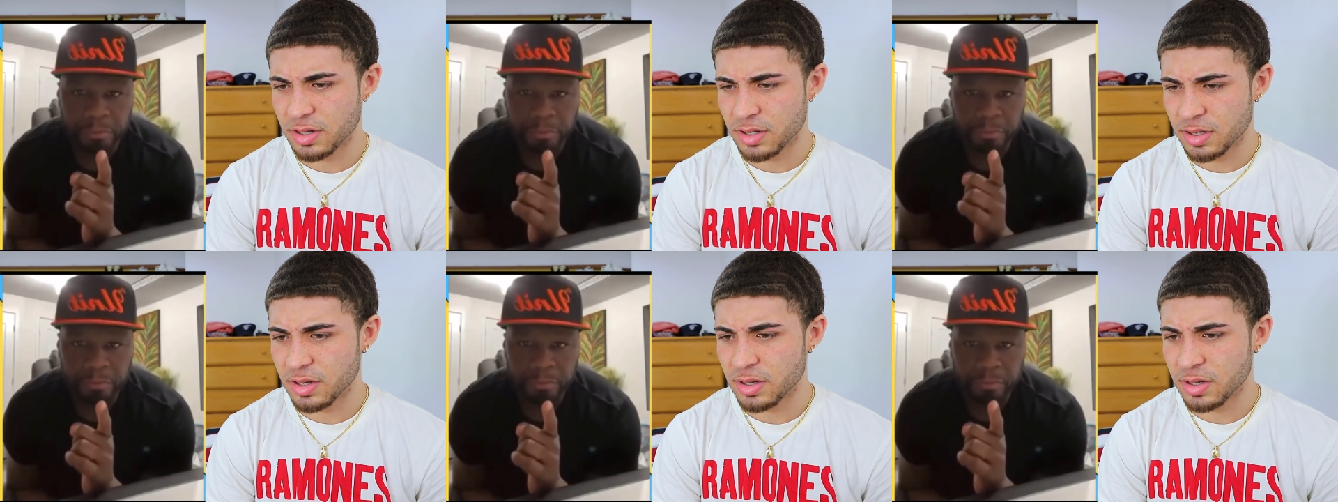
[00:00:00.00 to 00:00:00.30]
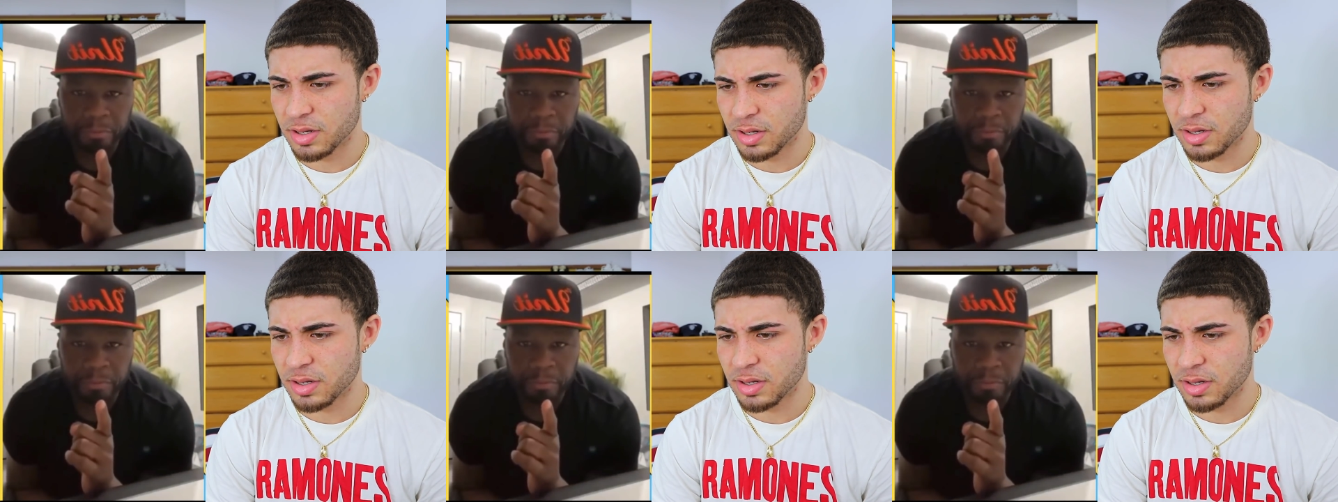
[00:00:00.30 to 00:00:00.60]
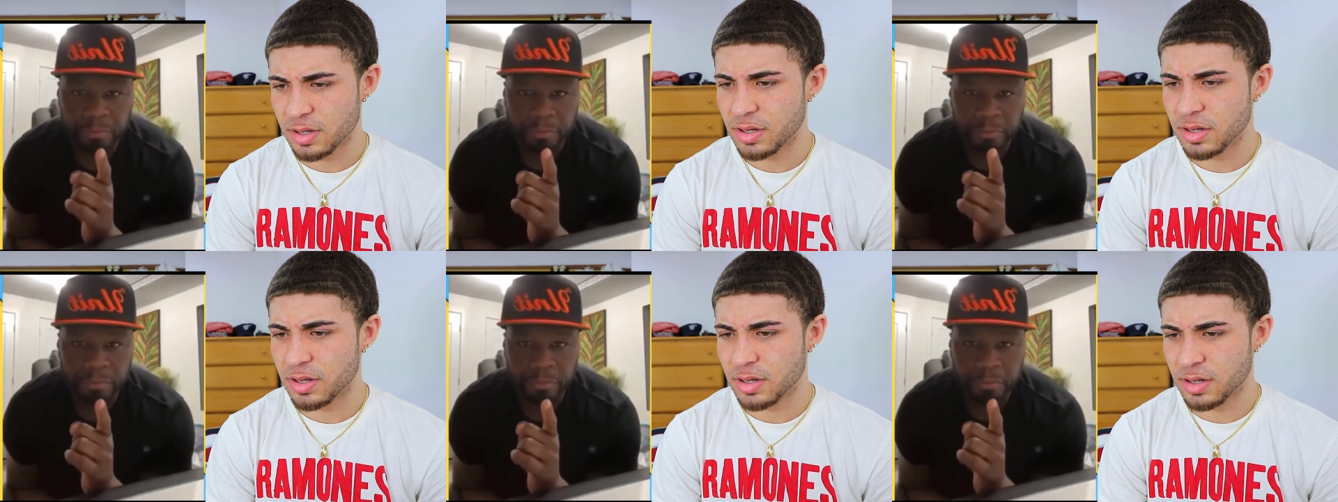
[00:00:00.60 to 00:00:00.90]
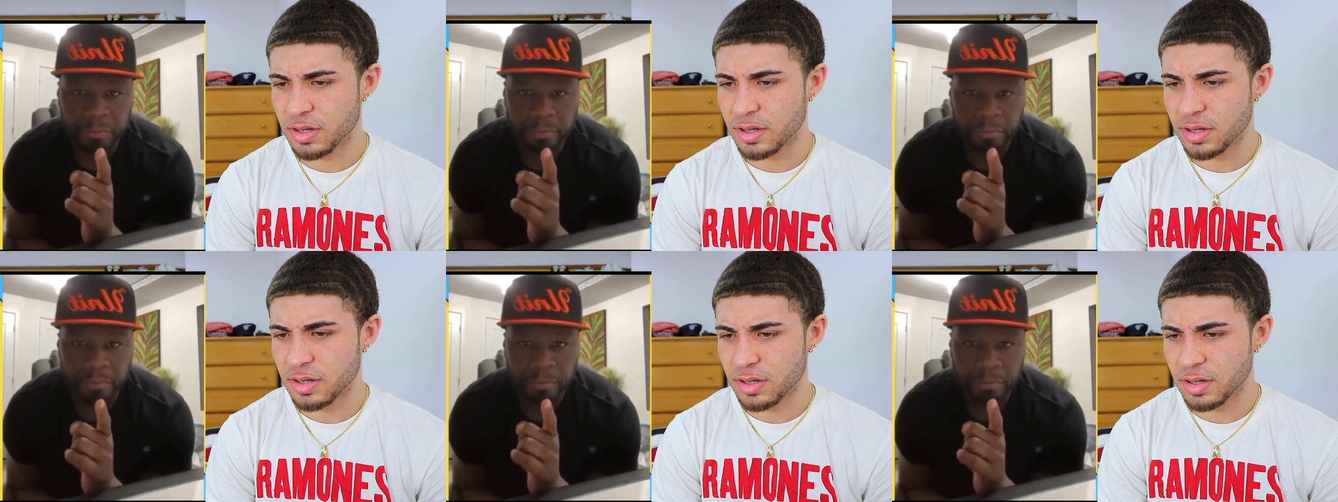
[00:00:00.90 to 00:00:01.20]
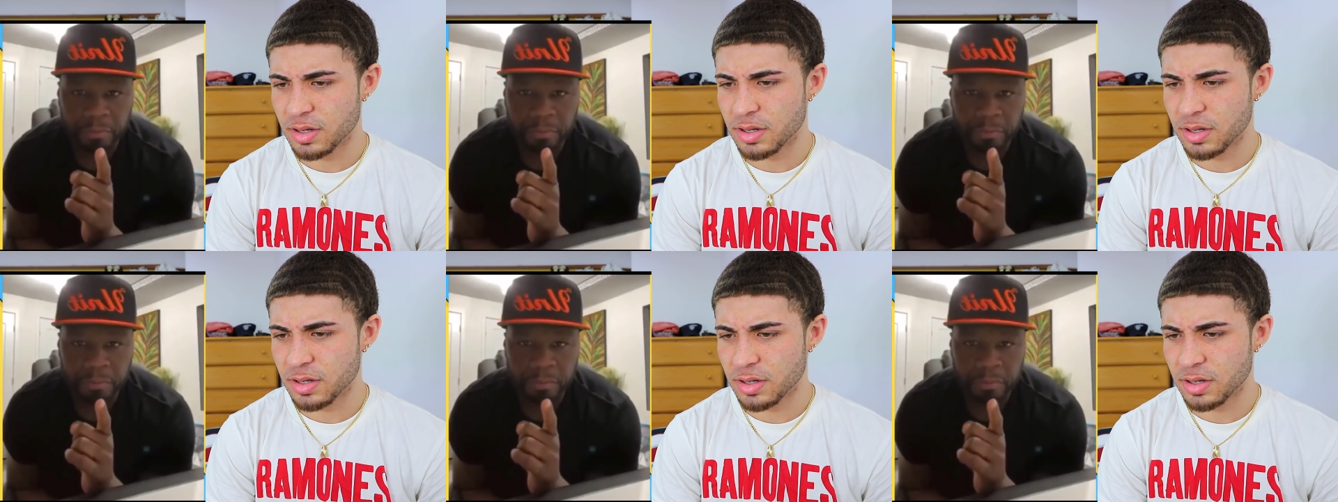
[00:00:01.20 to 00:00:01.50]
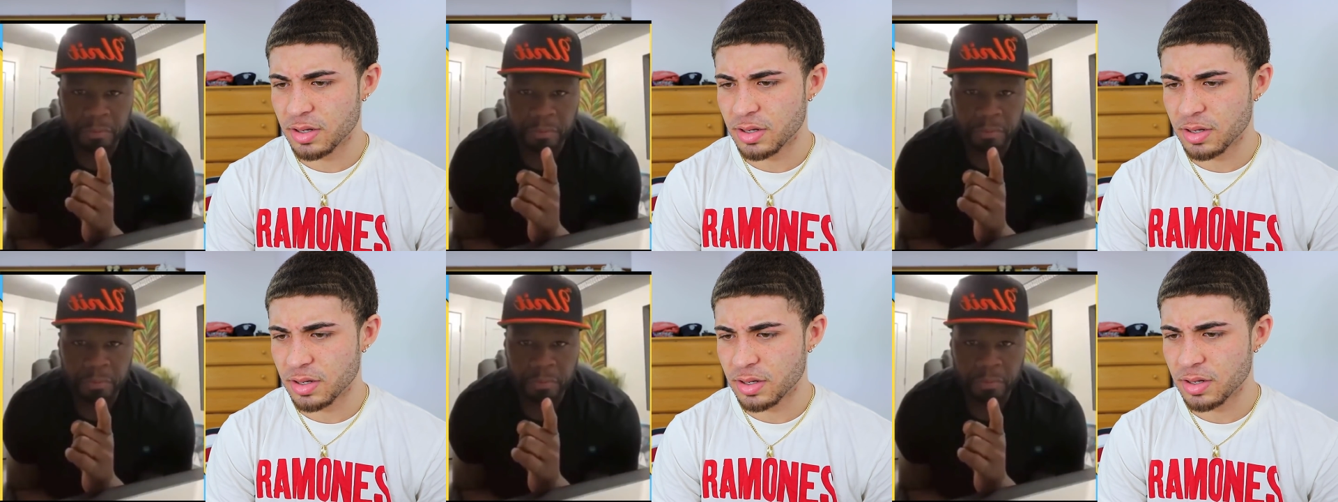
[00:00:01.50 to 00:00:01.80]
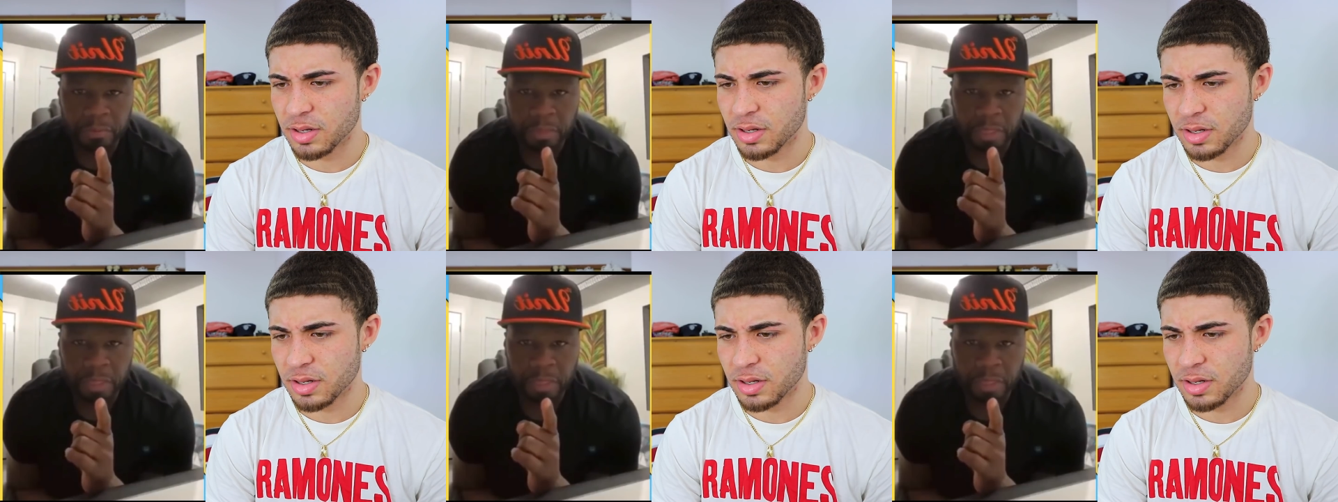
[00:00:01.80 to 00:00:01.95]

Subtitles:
No one is speaking in this clip.